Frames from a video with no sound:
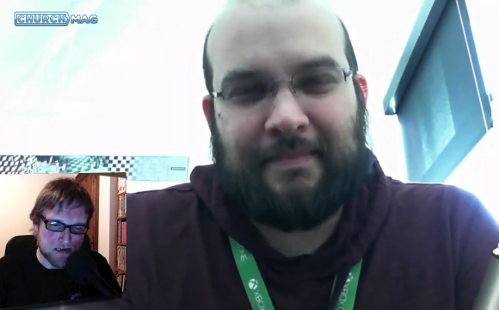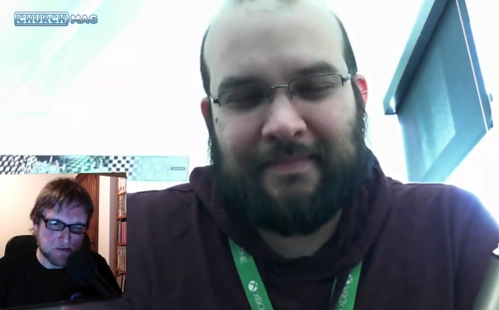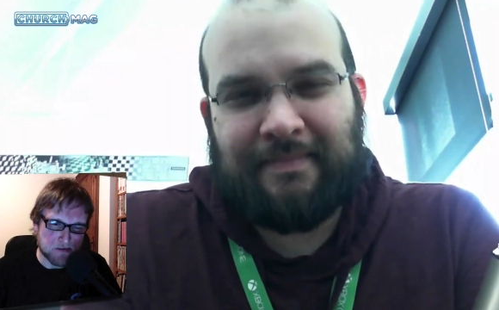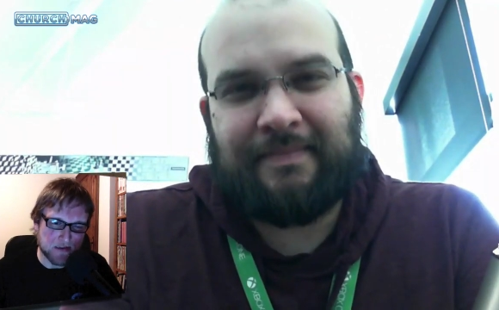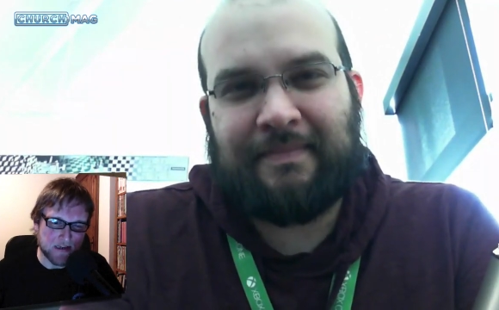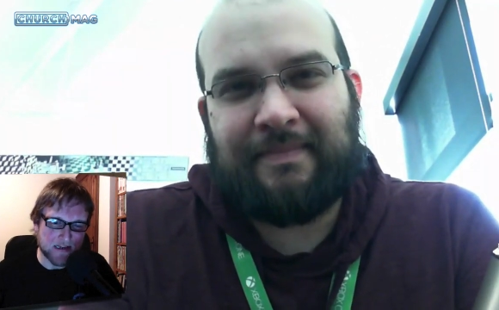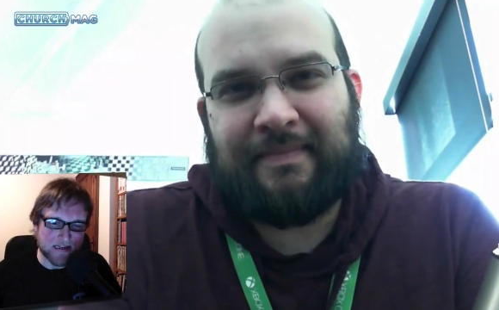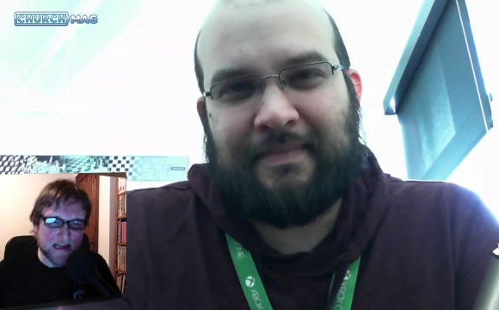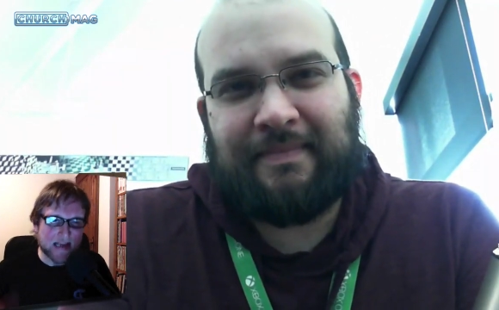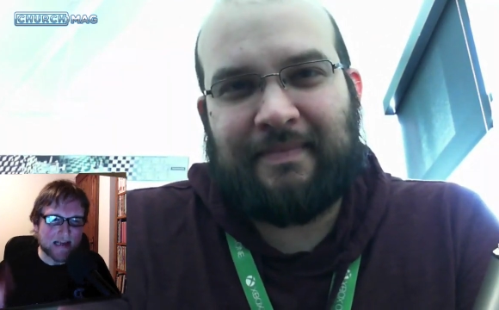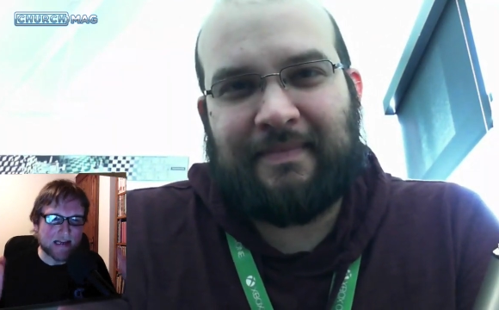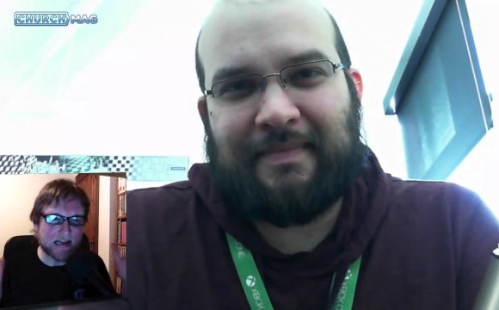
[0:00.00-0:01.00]
Speaker 1: Spotlight.
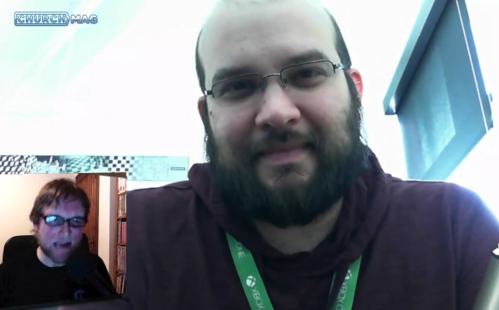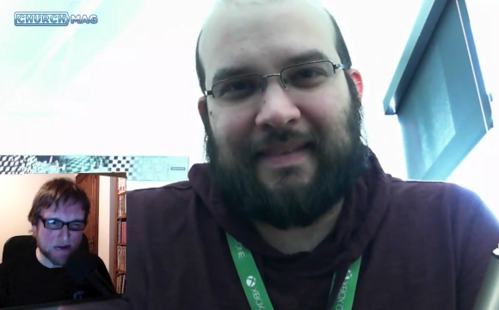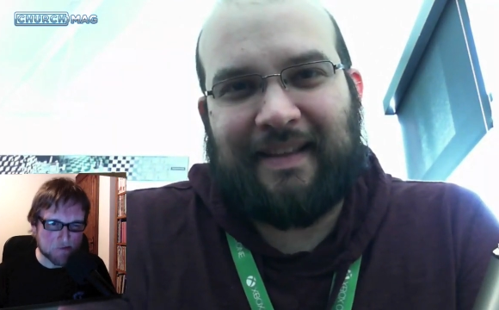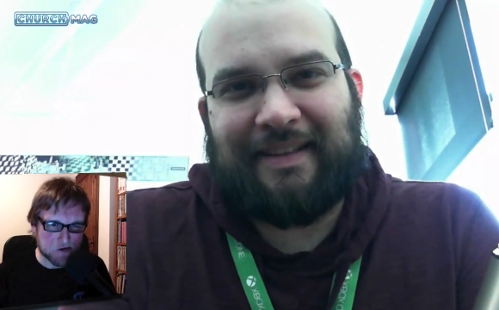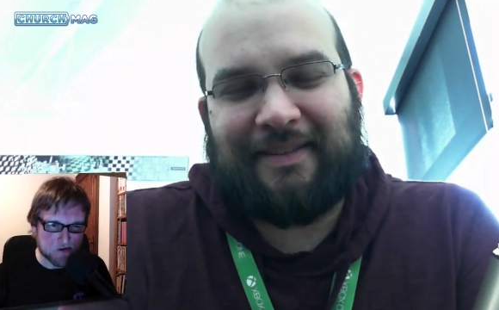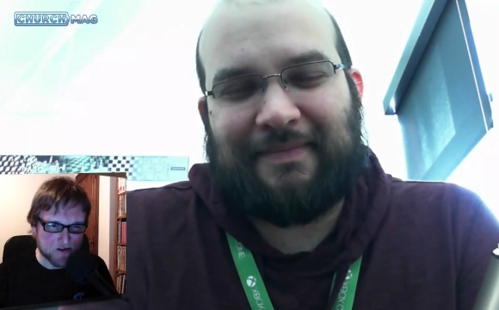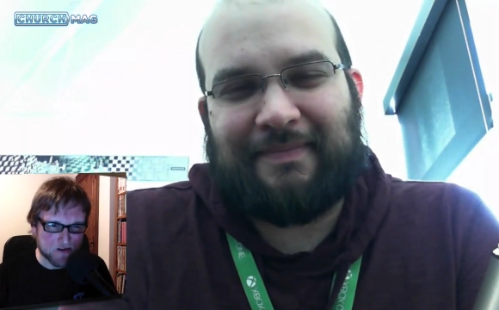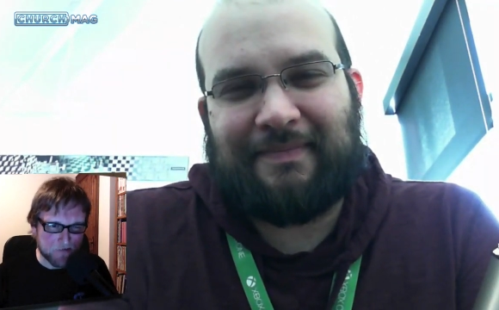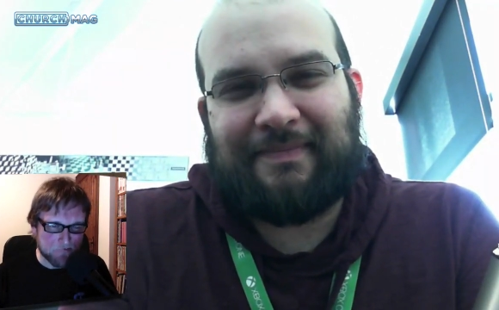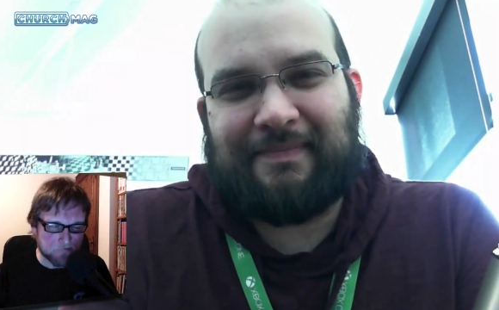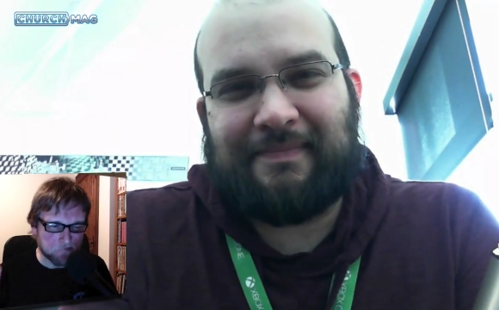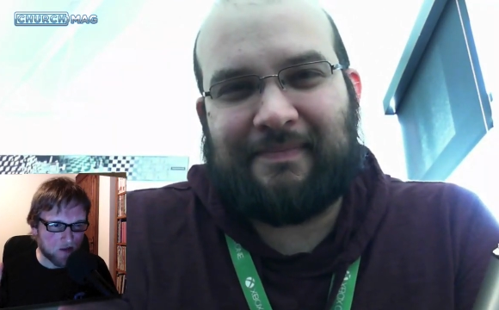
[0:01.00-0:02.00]
Gamer,
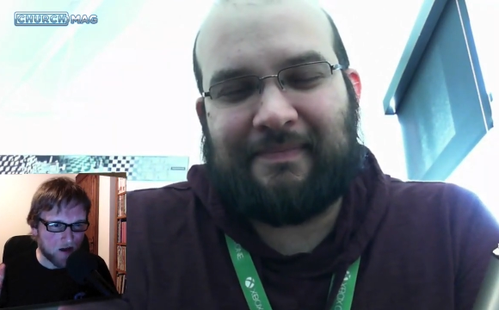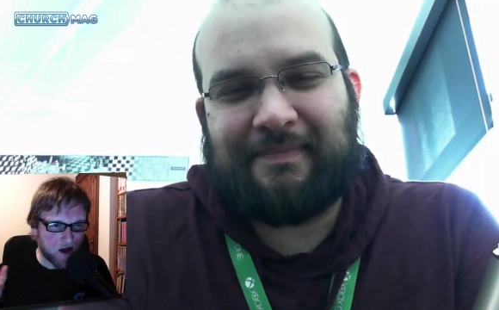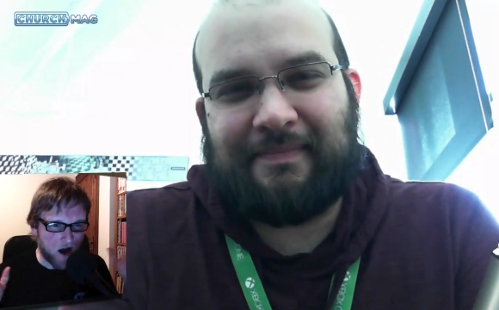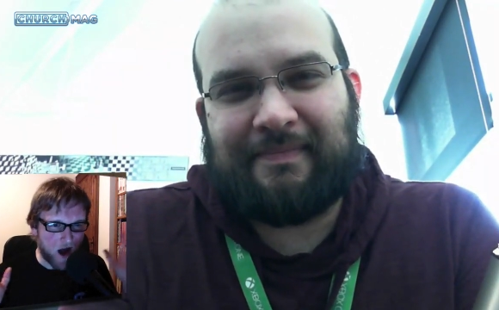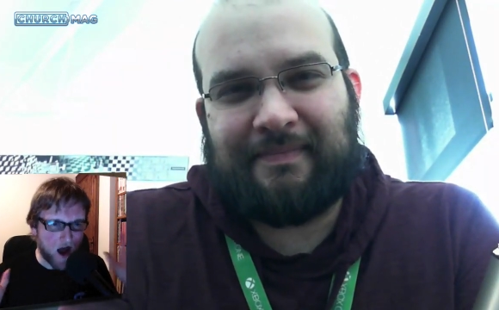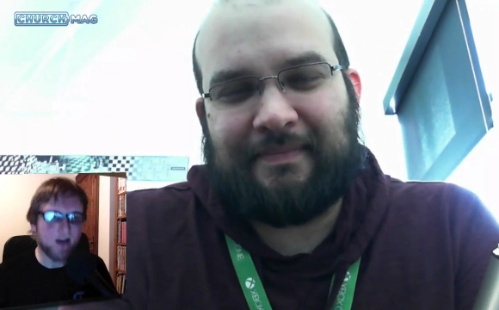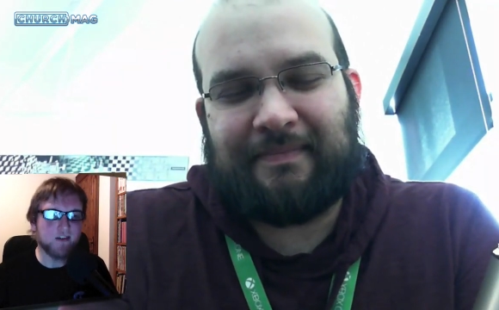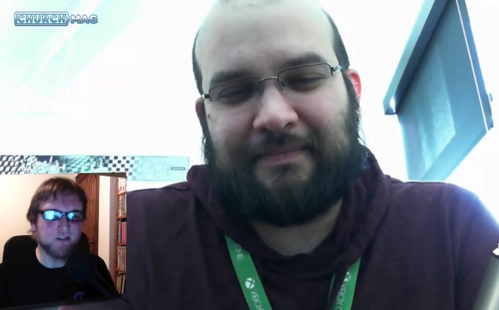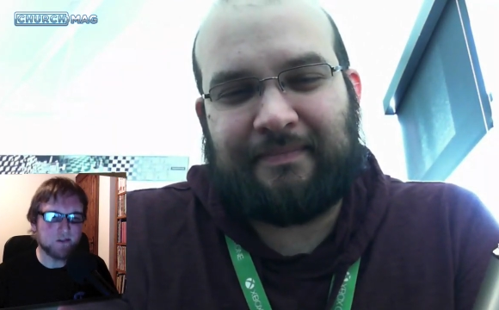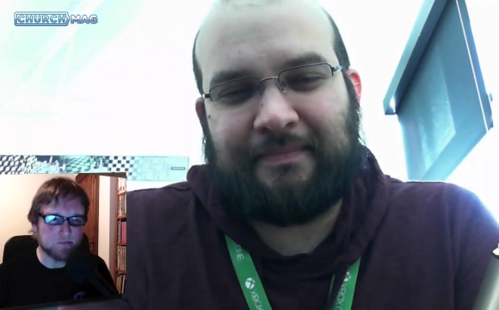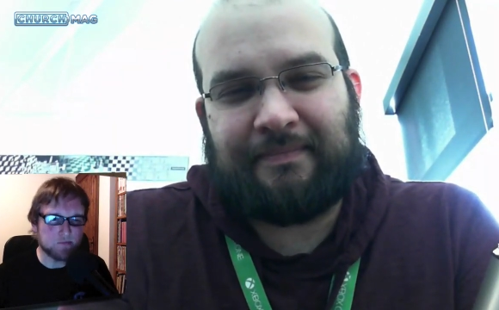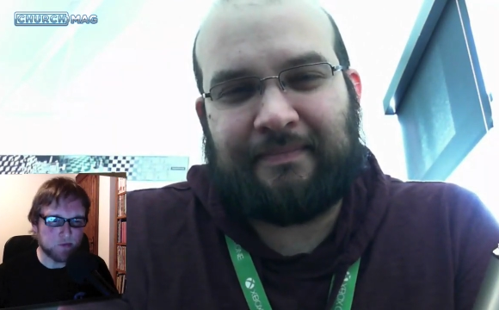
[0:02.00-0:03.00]

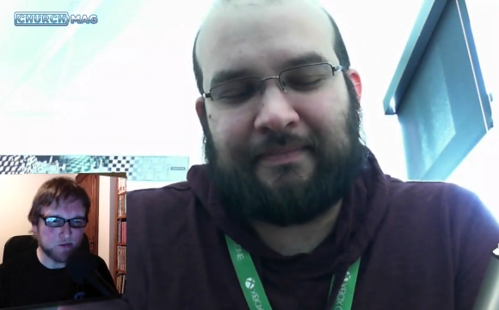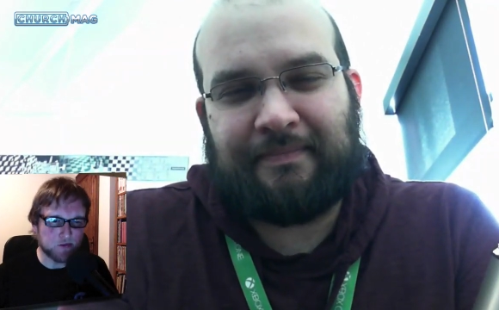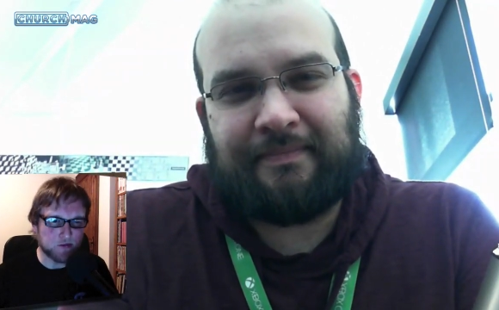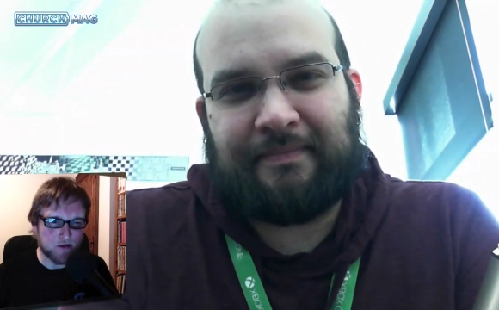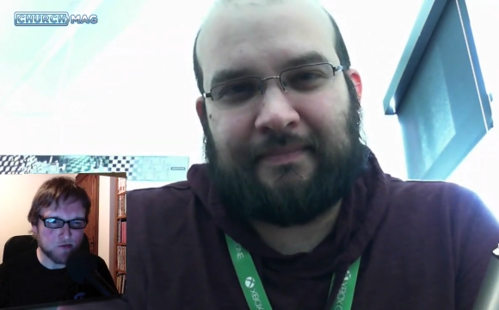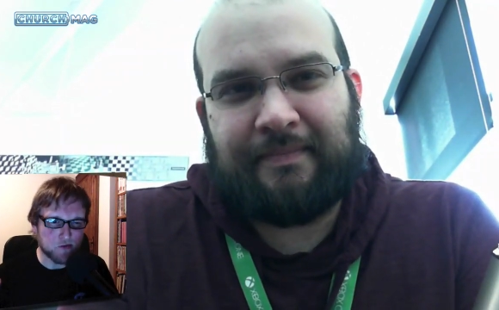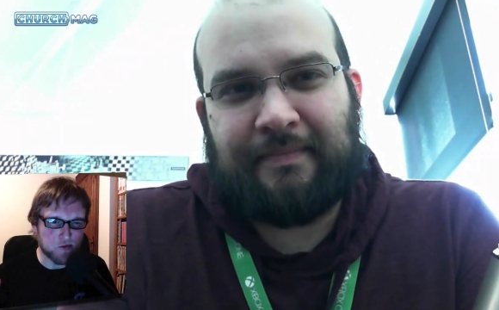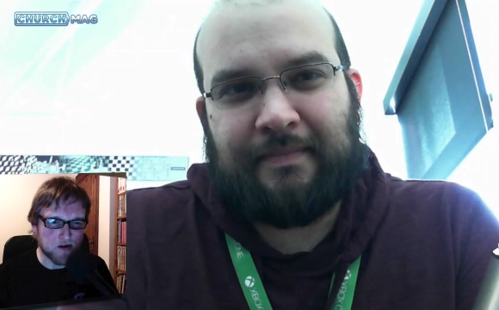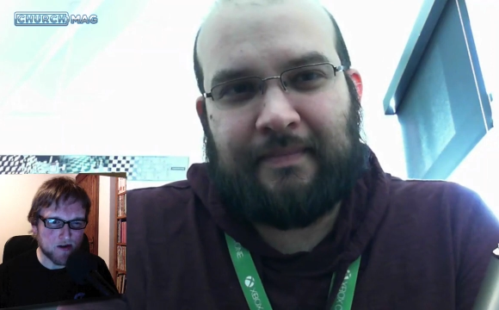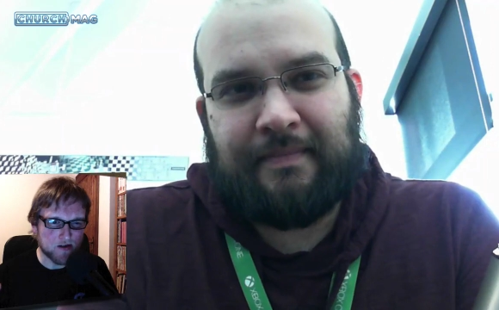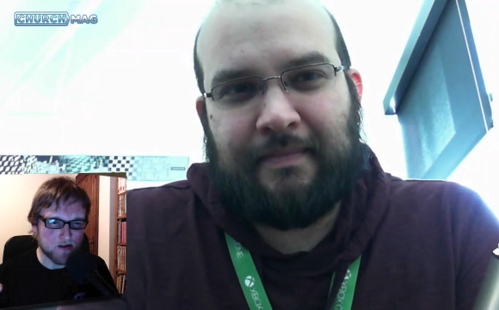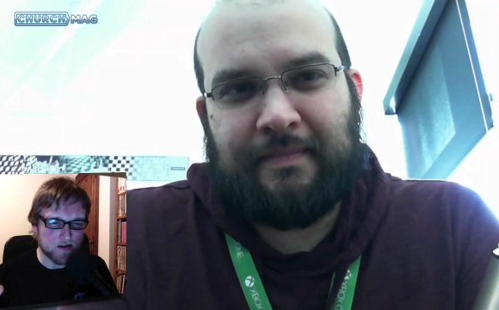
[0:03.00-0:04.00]
awesome
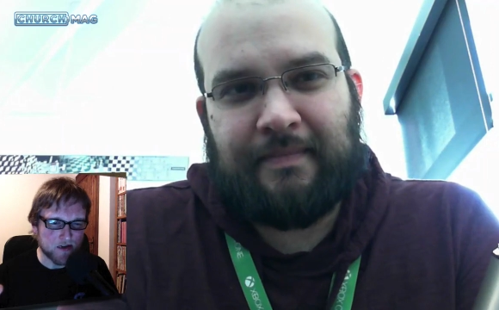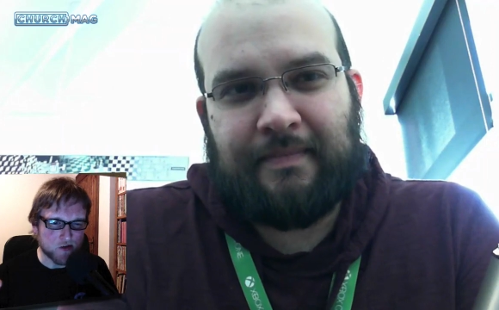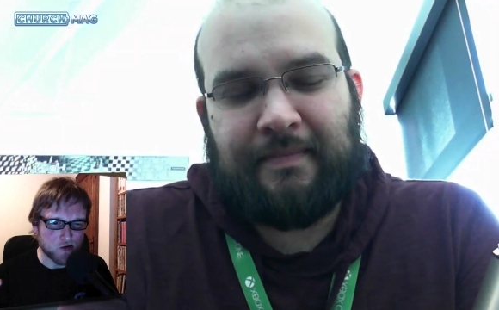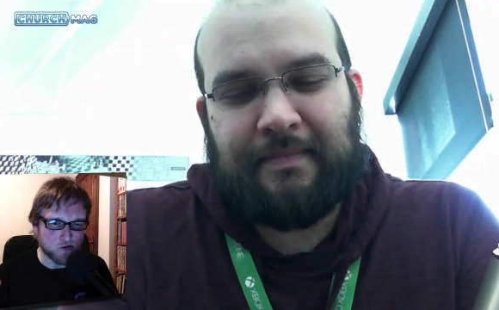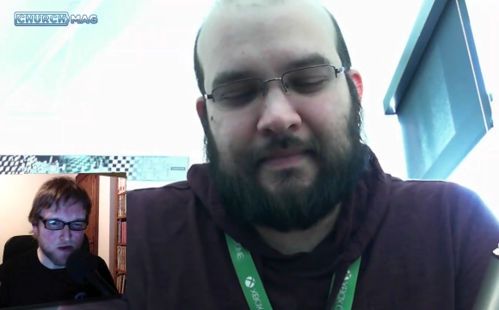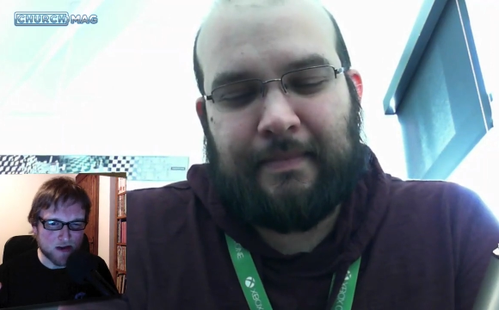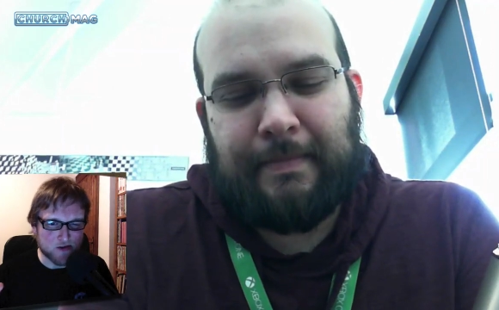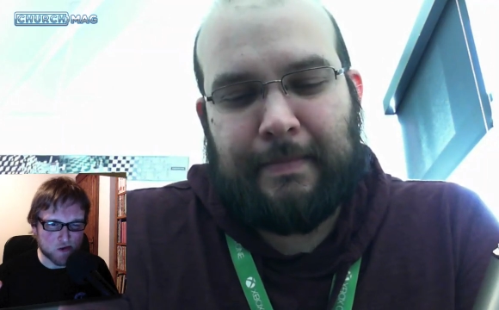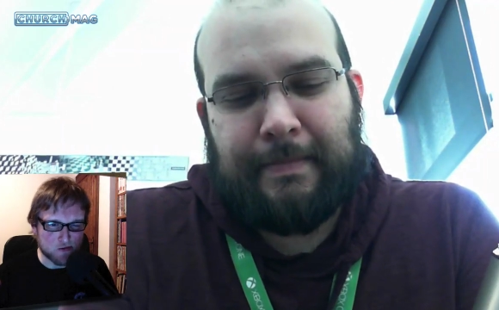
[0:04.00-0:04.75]
software director,